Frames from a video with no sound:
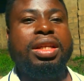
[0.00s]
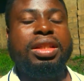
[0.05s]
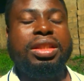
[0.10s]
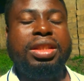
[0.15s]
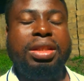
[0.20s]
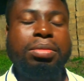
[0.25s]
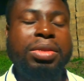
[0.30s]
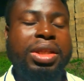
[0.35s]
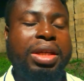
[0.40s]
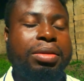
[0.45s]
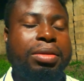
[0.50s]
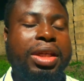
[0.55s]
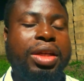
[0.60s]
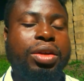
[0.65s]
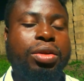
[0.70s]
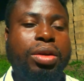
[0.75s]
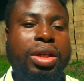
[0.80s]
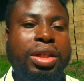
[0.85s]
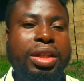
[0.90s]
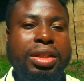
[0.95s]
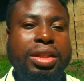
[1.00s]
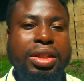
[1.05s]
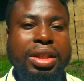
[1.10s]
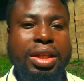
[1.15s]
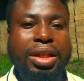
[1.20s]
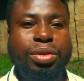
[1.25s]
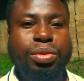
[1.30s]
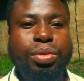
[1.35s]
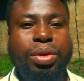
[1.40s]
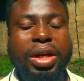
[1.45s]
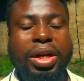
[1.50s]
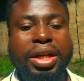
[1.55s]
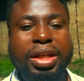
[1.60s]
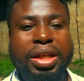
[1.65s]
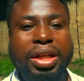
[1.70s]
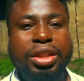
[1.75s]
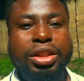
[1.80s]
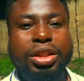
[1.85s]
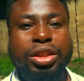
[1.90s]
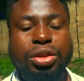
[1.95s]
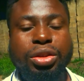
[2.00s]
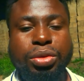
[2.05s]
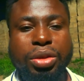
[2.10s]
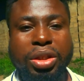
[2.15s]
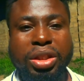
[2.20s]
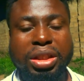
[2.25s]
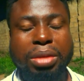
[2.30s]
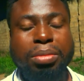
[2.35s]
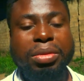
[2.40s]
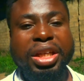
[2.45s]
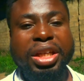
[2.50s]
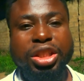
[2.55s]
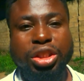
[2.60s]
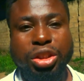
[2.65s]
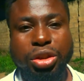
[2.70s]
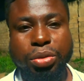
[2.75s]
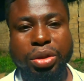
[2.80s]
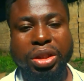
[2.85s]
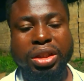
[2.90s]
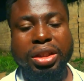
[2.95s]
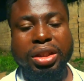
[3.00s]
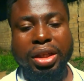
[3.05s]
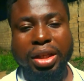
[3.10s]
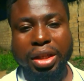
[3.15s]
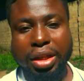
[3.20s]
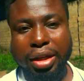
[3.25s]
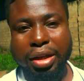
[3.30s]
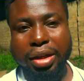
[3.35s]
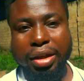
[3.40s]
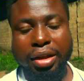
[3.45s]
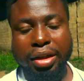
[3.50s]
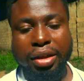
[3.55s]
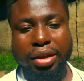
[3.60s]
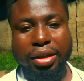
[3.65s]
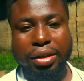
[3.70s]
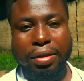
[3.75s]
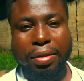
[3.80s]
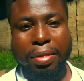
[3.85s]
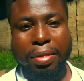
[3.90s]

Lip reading: Sometimes I don't understand why some Nigerians in Ghana